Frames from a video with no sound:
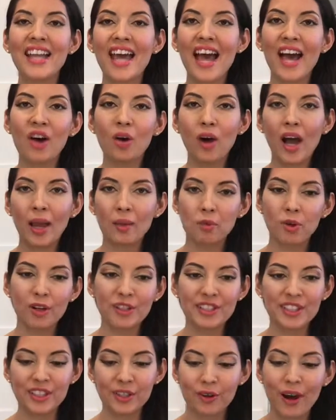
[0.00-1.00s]
now I'm
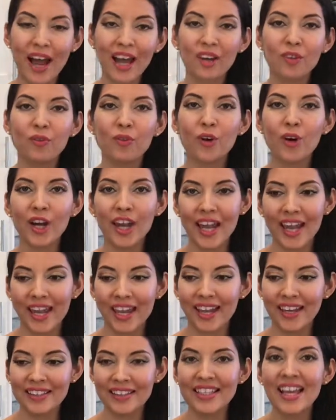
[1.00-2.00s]
going to crack 4
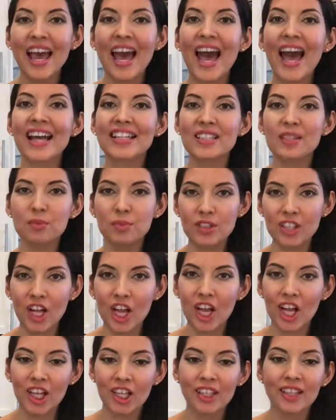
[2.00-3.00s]
eggs, add some
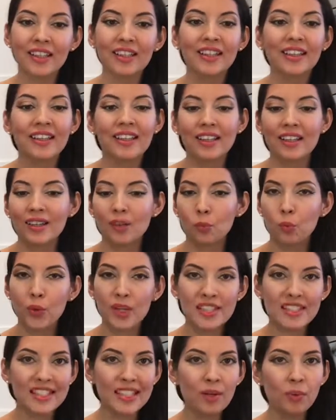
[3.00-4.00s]
salt,
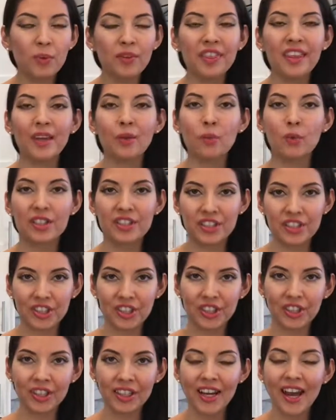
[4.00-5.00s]
whisk it with a
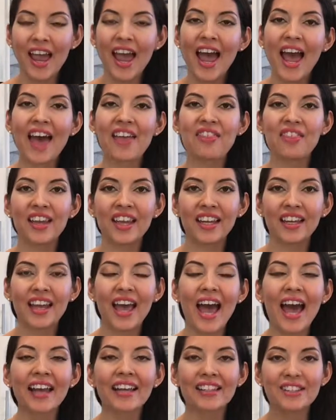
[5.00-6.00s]
whisker, and then
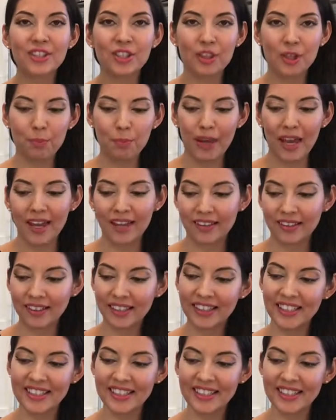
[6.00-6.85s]
add it to the pan.